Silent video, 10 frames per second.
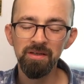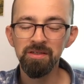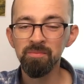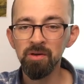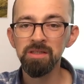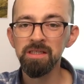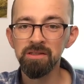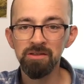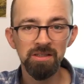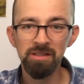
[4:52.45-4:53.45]
It's much
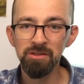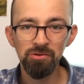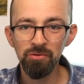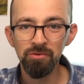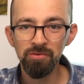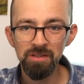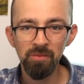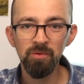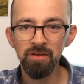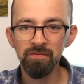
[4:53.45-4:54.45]
easier just to show
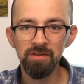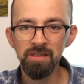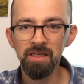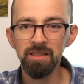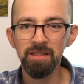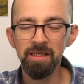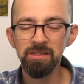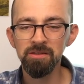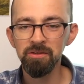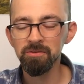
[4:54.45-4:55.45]
someone if they're standing
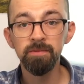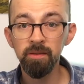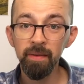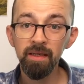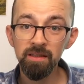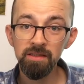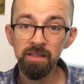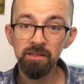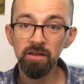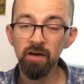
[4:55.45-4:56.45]
next to you. To make this
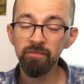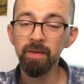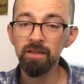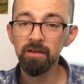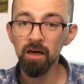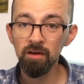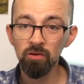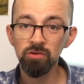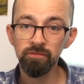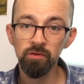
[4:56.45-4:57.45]
easier, I've made an
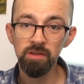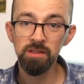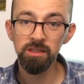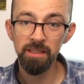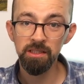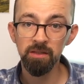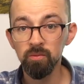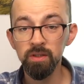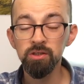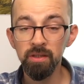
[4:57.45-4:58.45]
autofocus cheat sheet,
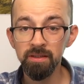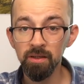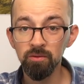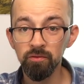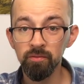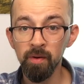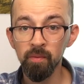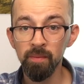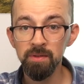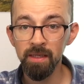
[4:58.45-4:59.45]
which you can download from my
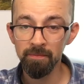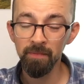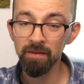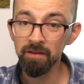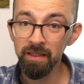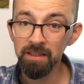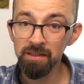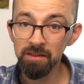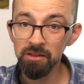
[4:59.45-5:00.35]
website, and the link's in the